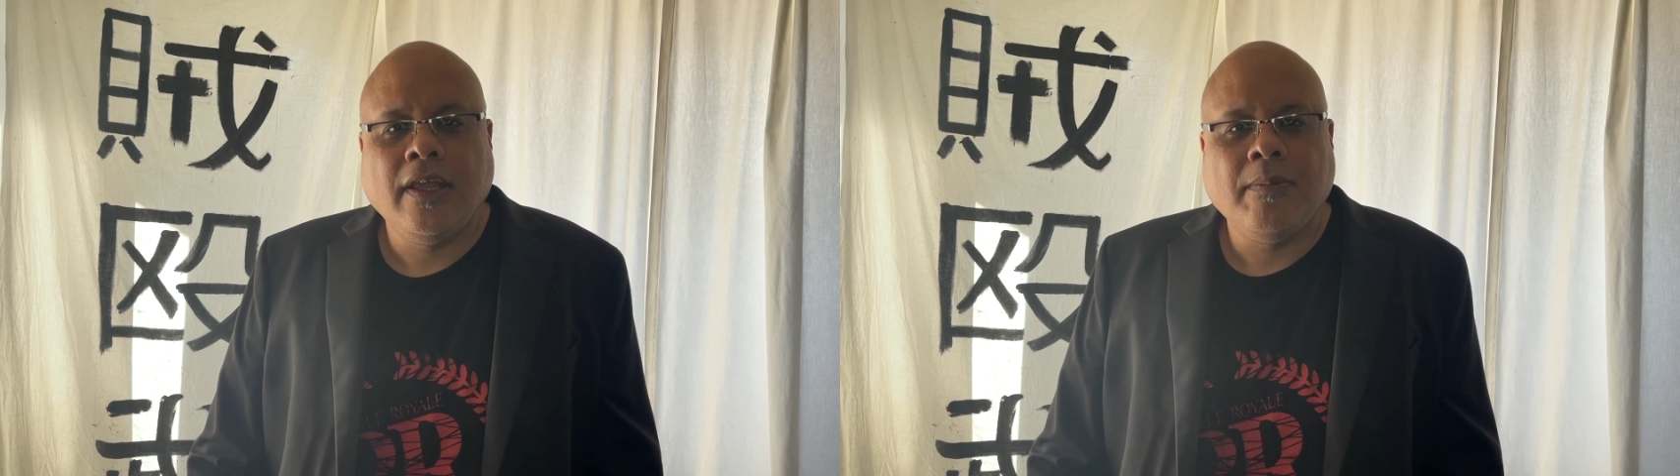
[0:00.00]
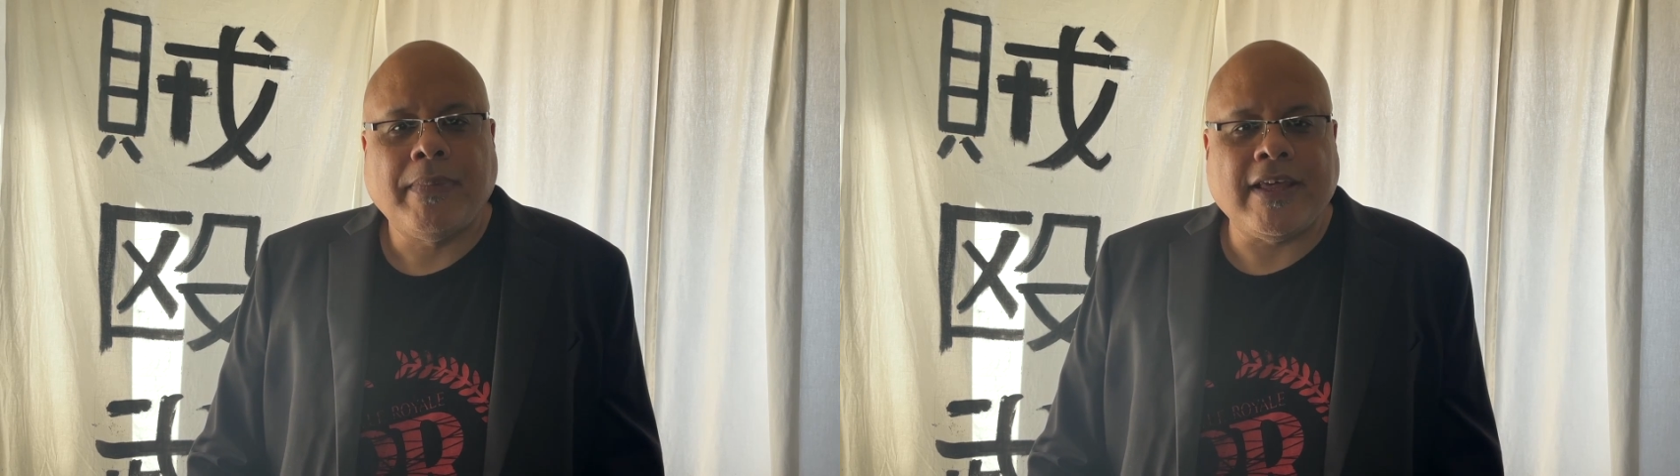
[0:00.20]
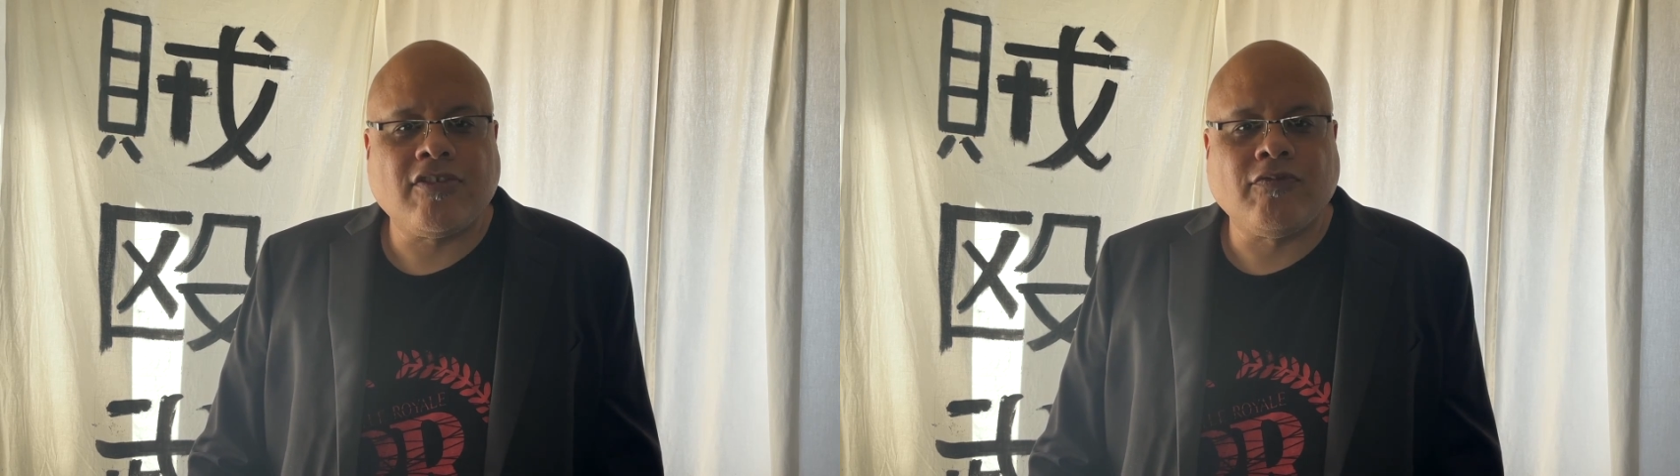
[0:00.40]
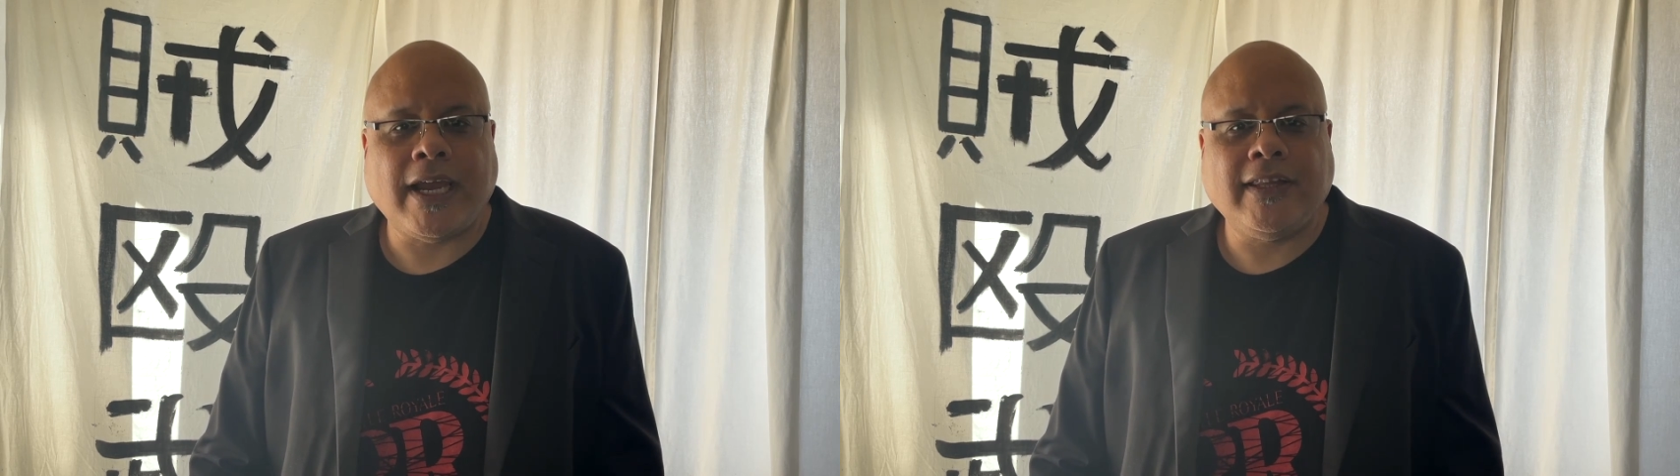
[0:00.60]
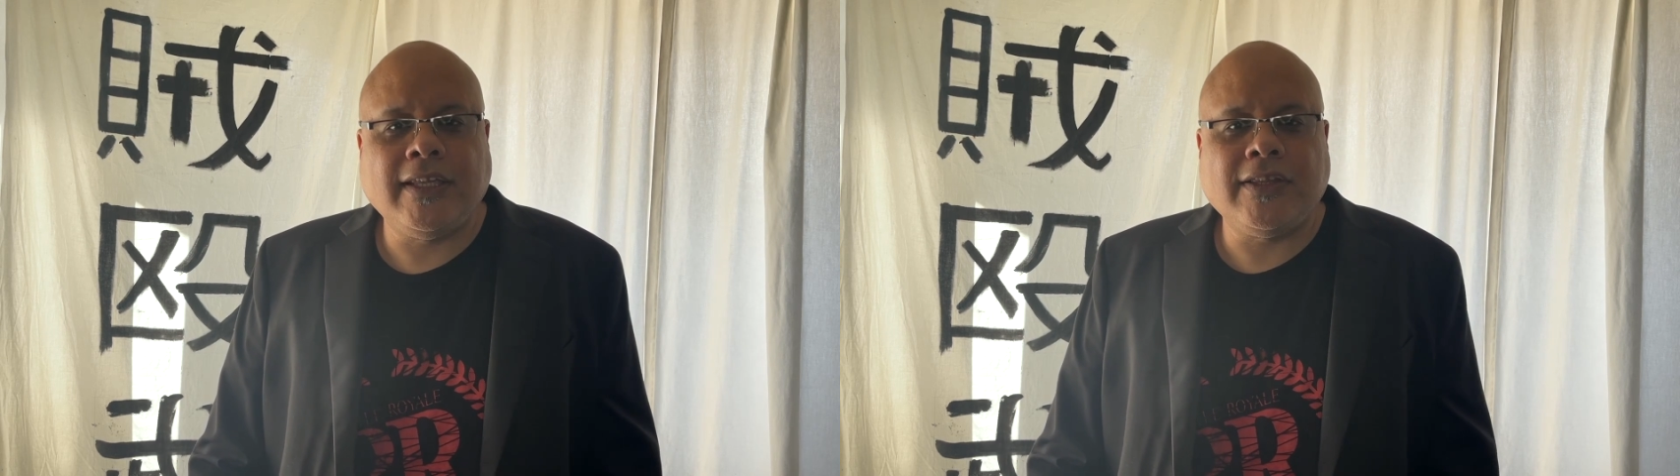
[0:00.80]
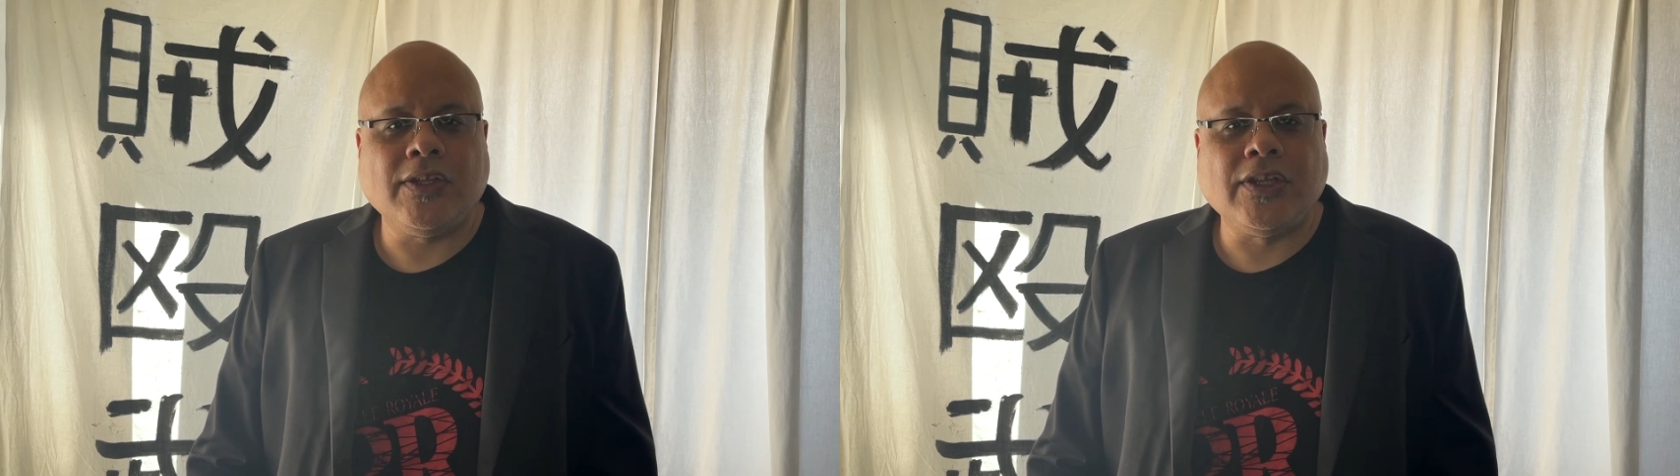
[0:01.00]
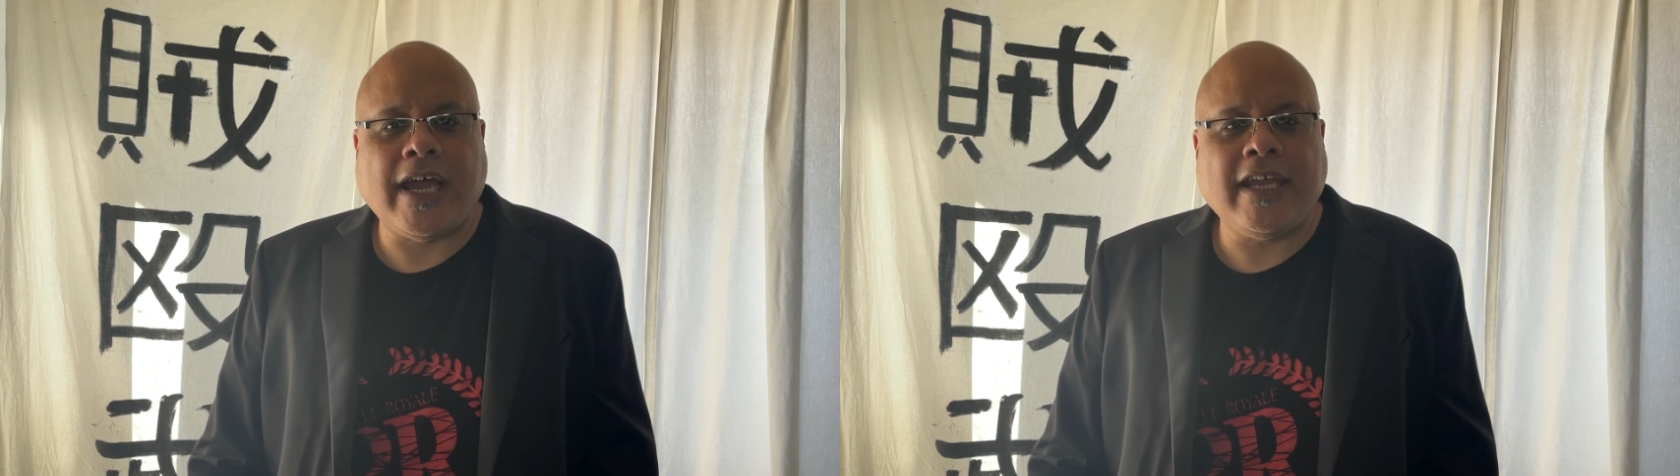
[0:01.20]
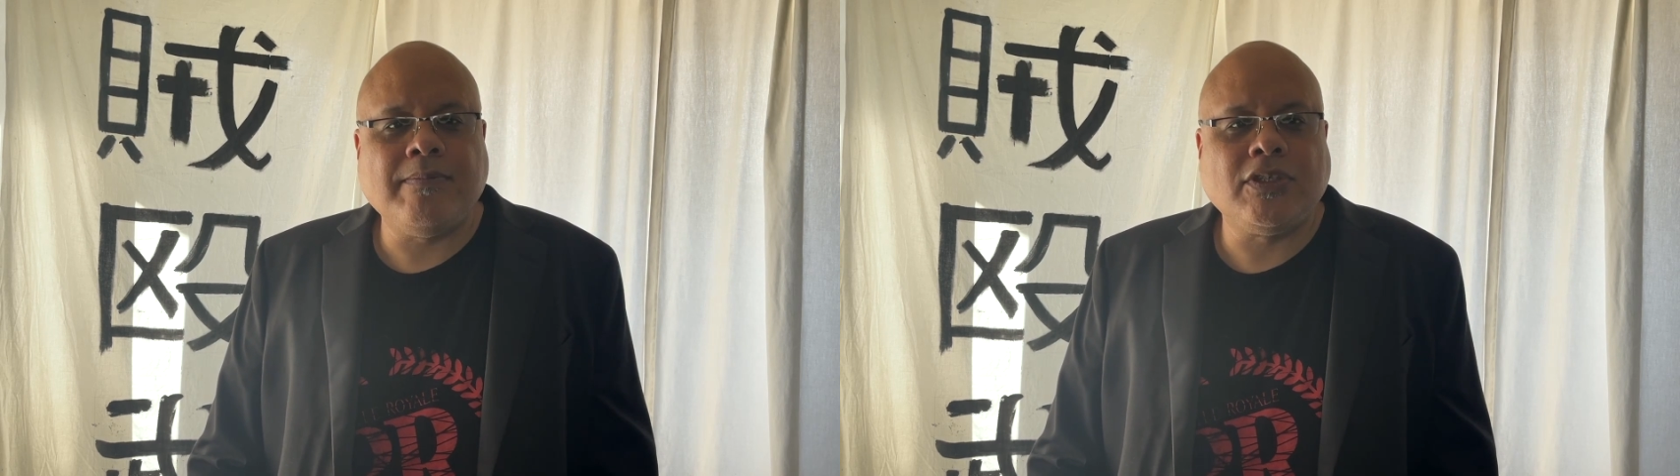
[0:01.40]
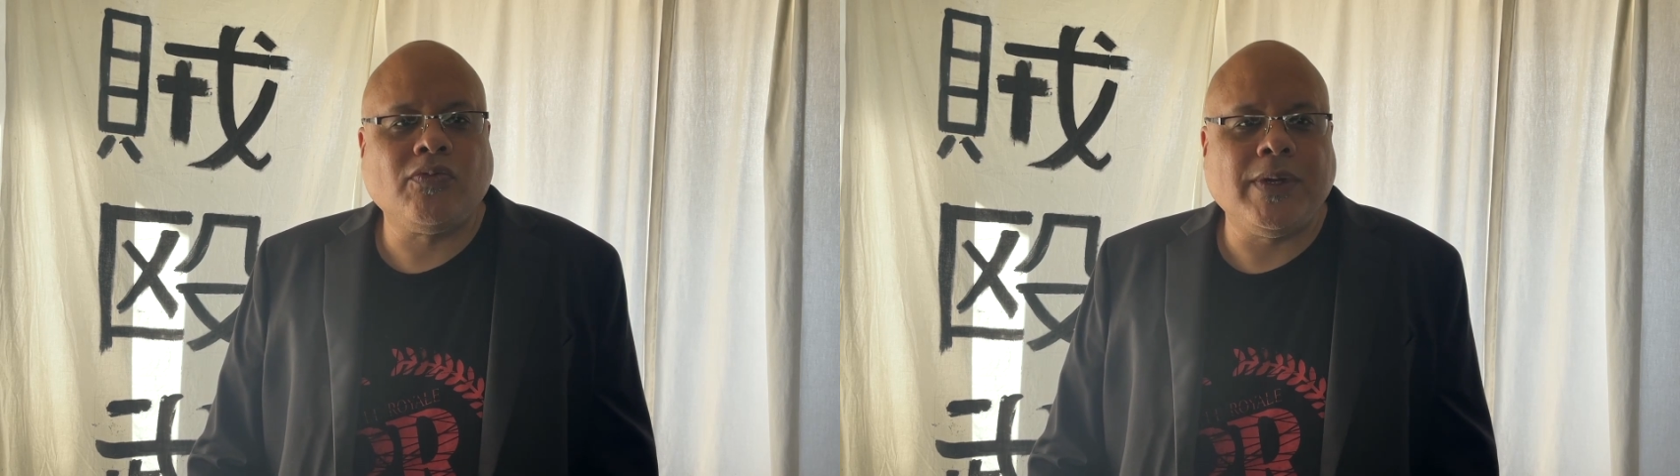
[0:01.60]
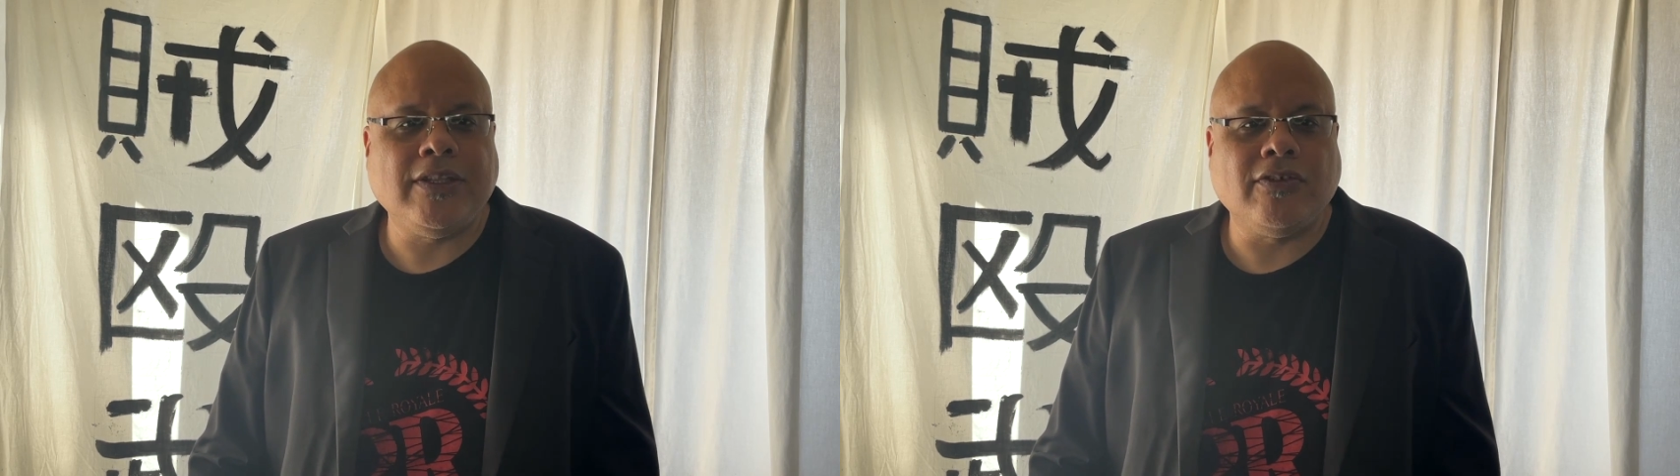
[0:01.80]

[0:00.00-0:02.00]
By straddling the line between